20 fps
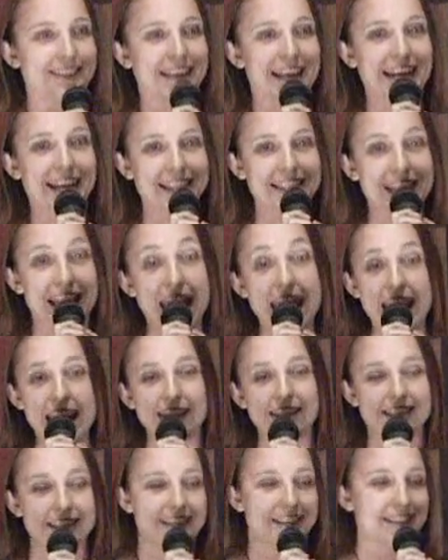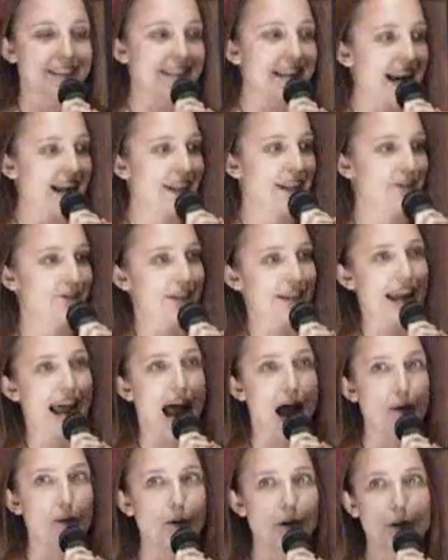Like it's 8, and his dad lives an
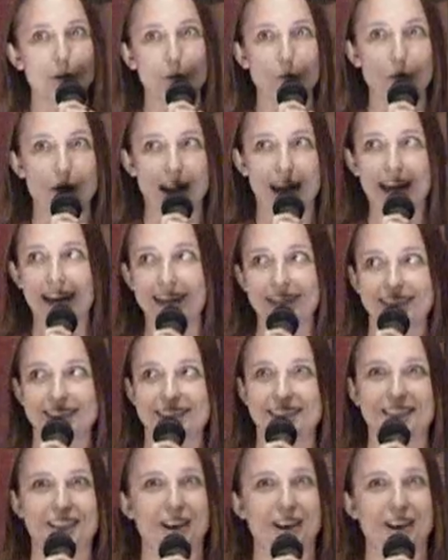hour away.